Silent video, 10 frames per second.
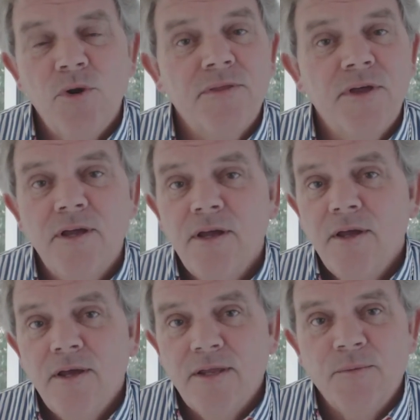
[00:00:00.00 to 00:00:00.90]
I think
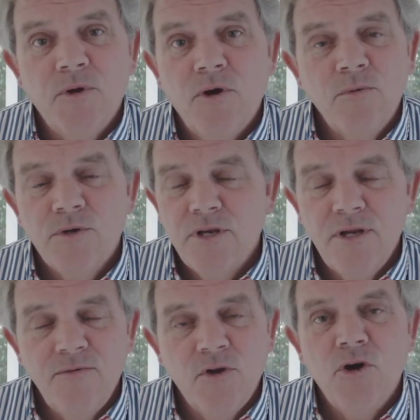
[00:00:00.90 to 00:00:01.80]
that will always
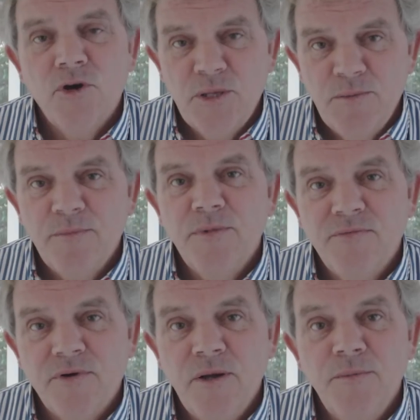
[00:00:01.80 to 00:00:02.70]
live long in the memory
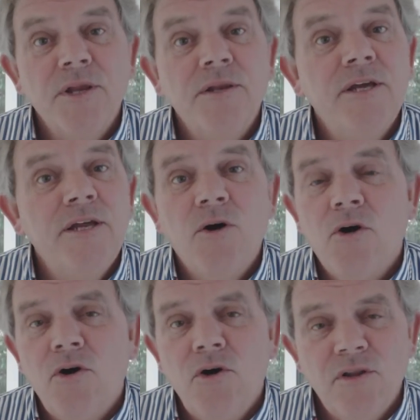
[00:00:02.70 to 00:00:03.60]
for him, and indeed
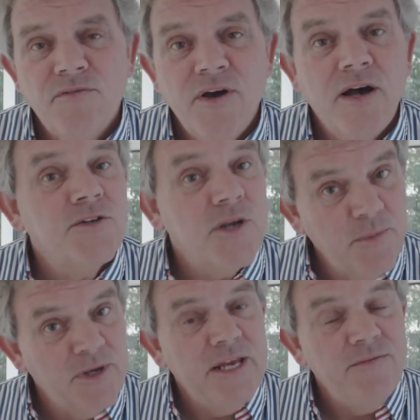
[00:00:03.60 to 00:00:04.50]
all the fans, I
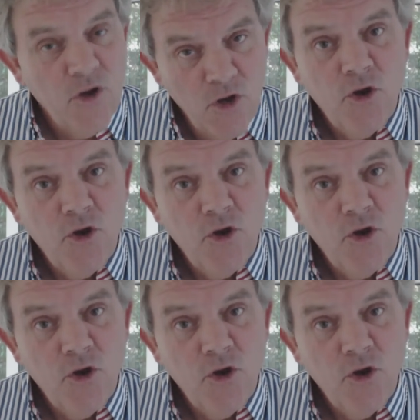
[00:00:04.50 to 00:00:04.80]
believe,